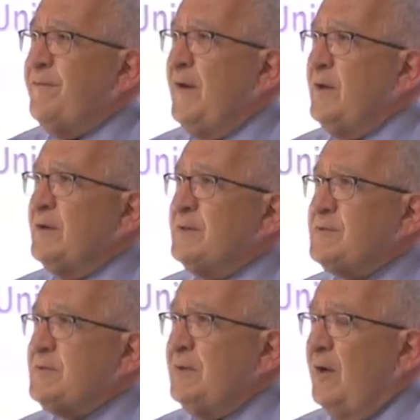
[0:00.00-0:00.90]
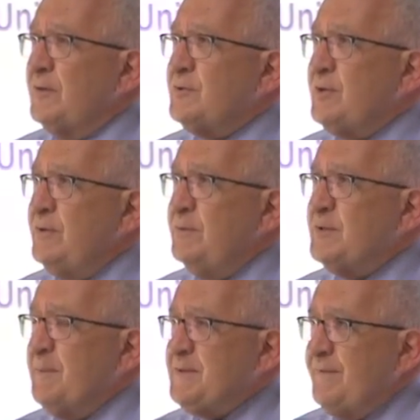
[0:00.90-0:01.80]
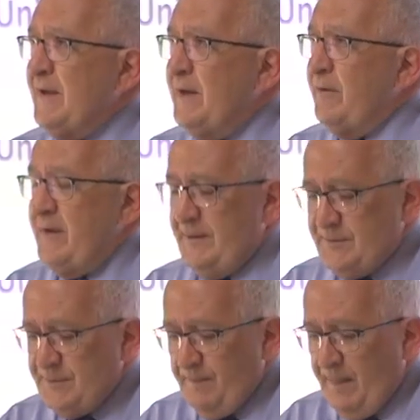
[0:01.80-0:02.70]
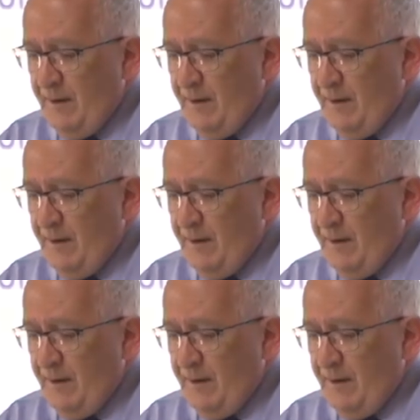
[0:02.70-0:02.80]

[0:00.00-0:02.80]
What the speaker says: we focused on two specific areas,